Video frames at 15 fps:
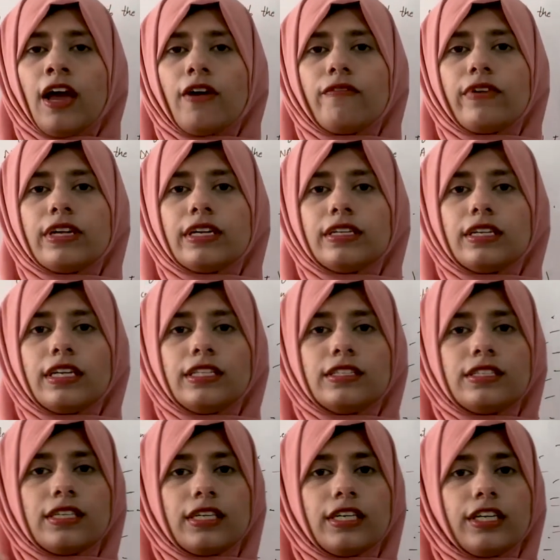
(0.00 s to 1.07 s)
when
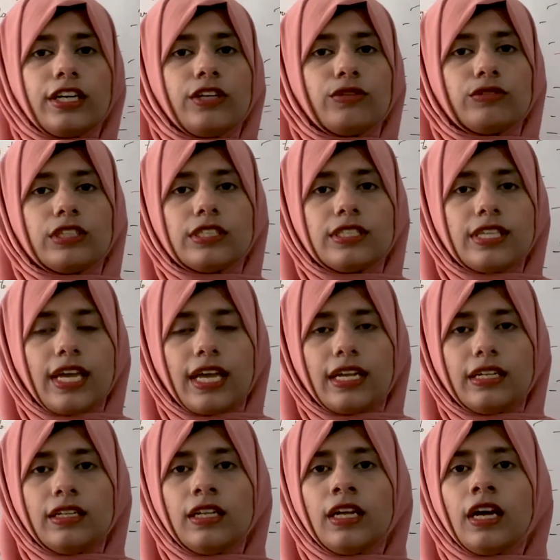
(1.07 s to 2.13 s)
insert into the cell,